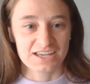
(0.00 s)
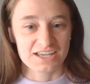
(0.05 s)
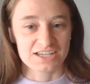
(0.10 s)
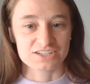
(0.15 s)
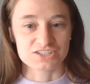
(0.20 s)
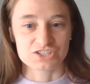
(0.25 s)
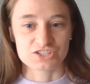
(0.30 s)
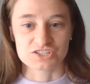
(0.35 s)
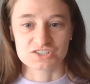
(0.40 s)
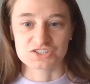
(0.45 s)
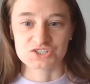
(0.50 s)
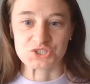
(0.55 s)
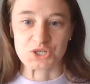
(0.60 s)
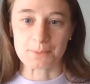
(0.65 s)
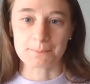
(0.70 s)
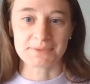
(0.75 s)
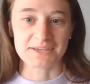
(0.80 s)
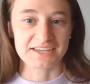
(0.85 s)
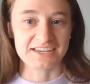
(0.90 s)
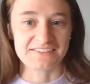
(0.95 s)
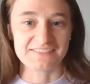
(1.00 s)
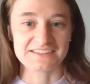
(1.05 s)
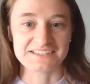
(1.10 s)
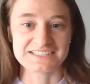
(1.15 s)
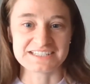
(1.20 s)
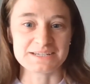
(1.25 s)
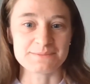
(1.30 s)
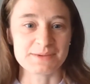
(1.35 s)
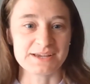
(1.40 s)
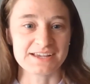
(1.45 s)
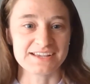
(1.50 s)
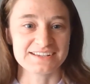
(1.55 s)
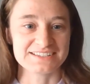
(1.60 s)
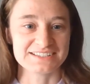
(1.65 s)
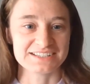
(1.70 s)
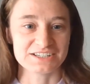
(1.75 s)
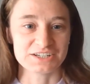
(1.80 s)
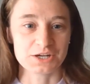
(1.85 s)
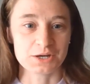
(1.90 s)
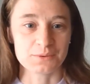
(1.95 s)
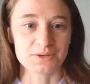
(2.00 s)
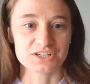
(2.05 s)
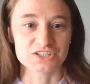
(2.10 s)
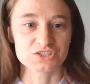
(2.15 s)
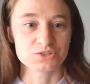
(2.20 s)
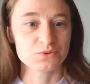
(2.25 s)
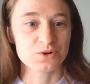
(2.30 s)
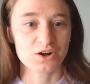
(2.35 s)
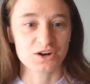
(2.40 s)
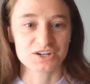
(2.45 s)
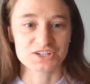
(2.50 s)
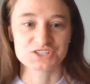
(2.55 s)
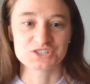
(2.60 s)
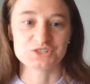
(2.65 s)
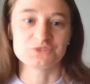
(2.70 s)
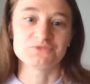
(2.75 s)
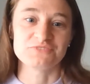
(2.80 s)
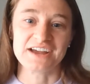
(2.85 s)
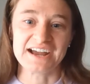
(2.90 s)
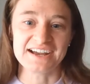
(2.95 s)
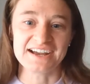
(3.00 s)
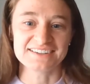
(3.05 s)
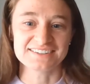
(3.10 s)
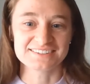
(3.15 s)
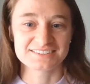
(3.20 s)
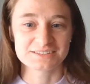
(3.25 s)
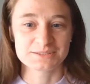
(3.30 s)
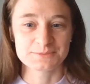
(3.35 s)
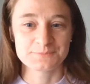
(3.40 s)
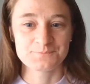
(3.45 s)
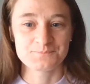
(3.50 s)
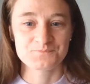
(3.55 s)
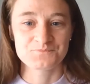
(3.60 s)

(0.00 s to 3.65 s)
is just jumping in the deep end and going too hard, too fast.